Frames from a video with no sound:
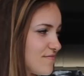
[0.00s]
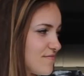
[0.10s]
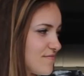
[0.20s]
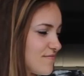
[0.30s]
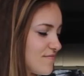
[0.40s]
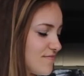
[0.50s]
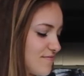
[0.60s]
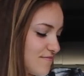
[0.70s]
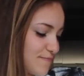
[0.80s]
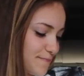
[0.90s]

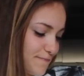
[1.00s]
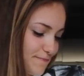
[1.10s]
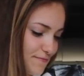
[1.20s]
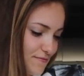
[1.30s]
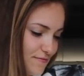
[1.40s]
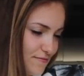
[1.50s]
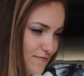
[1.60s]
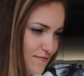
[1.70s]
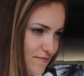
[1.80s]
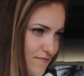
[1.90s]

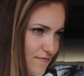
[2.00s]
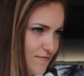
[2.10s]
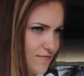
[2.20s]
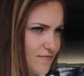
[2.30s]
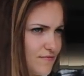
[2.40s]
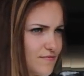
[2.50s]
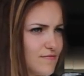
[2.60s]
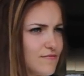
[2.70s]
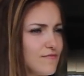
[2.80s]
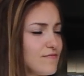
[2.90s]

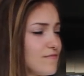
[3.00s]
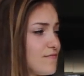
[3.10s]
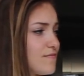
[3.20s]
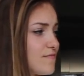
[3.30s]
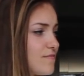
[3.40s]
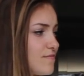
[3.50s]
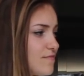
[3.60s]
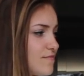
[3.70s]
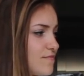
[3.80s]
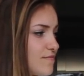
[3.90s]

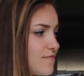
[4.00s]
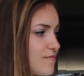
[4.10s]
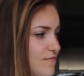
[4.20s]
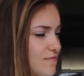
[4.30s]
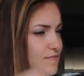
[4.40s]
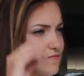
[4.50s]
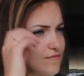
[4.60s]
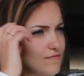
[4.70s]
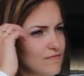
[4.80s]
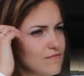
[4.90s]

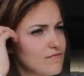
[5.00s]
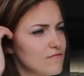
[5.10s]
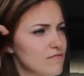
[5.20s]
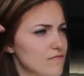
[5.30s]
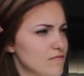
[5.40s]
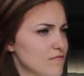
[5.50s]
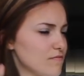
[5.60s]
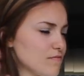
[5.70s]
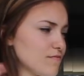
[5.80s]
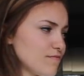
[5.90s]

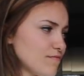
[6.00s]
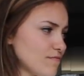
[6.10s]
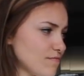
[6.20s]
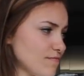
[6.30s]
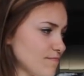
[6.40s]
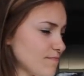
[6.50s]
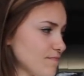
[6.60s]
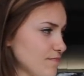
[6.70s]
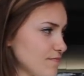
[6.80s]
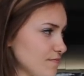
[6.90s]

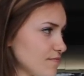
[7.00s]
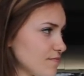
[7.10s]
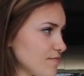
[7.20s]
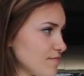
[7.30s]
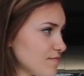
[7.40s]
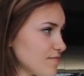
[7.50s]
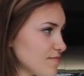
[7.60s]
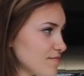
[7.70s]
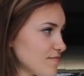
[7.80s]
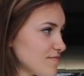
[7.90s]
(silent)